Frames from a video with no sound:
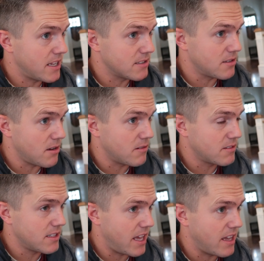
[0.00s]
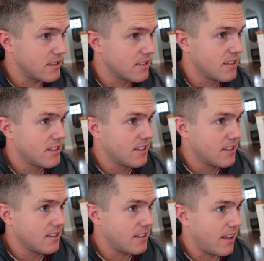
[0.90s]
days, though. Yes. Okay?
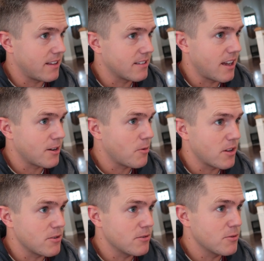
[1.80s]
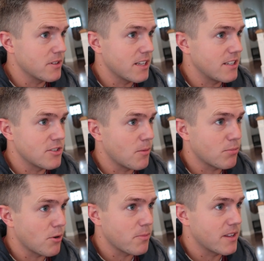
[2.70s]
Like, I don't want you doing any
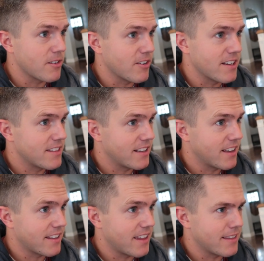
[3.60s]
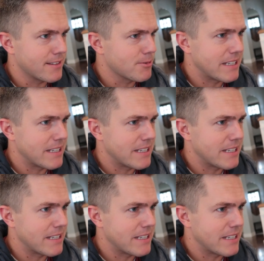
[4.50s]
jump roping or anything like that. That's